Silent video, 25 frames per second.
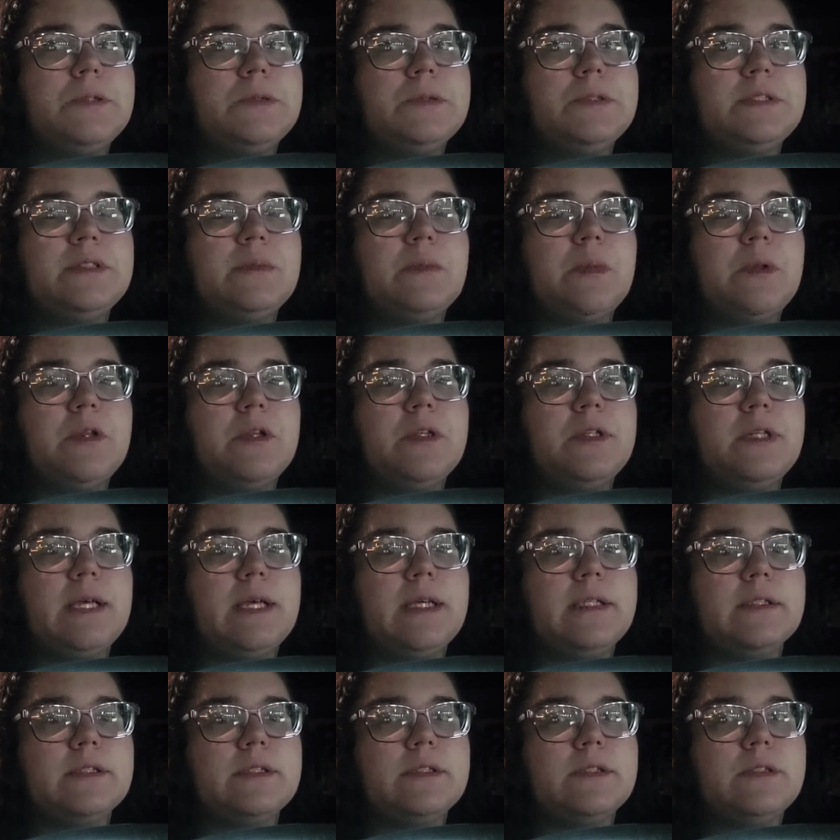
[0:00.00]
some other
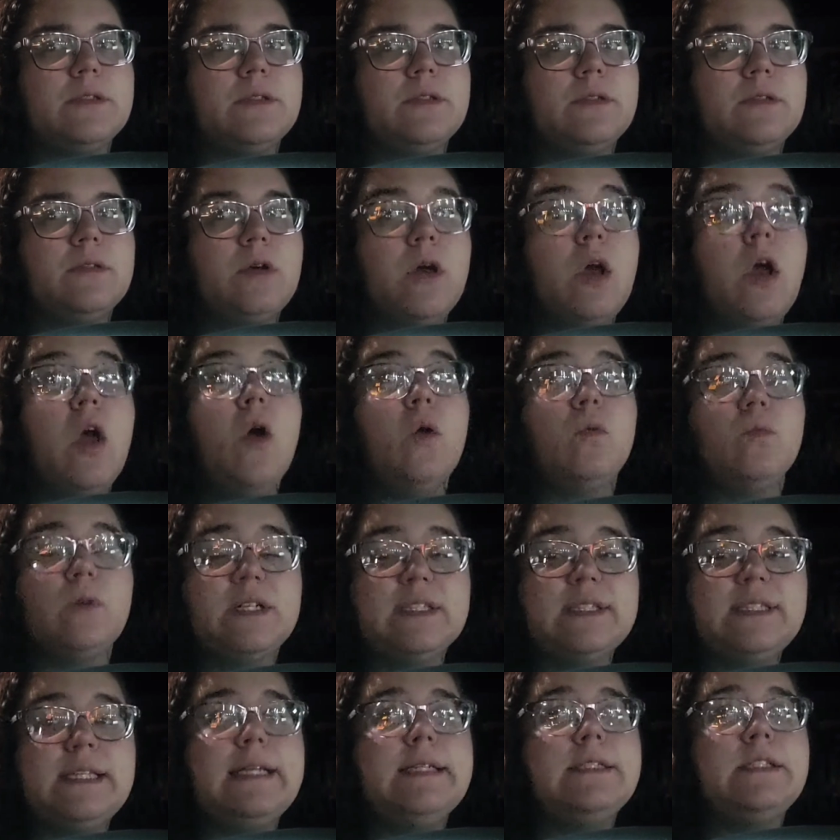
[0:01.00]
things.
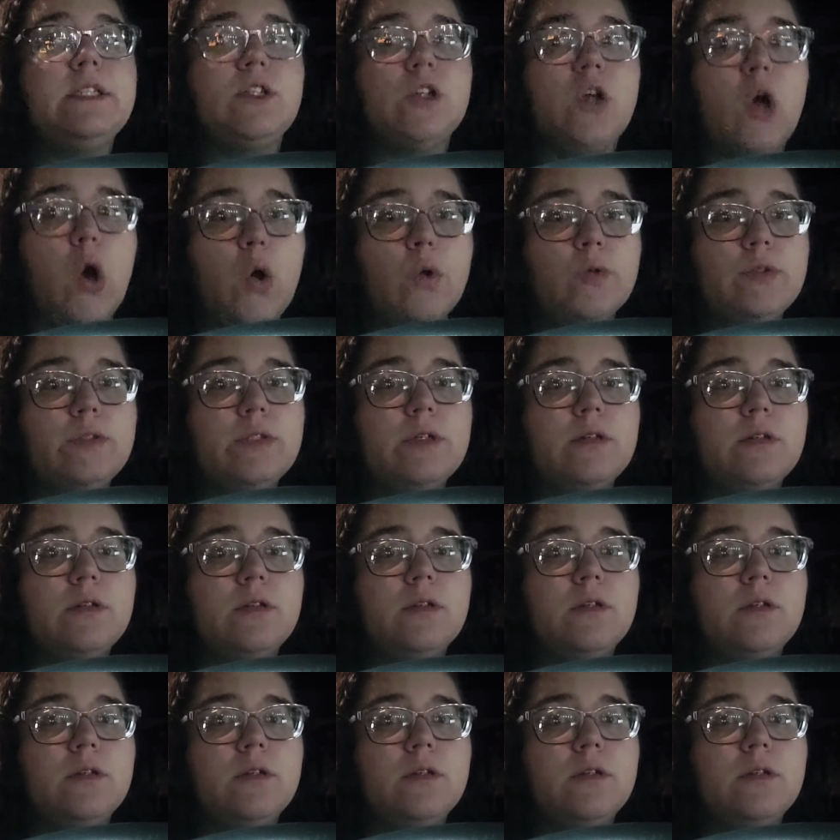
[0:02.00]
One thing to note,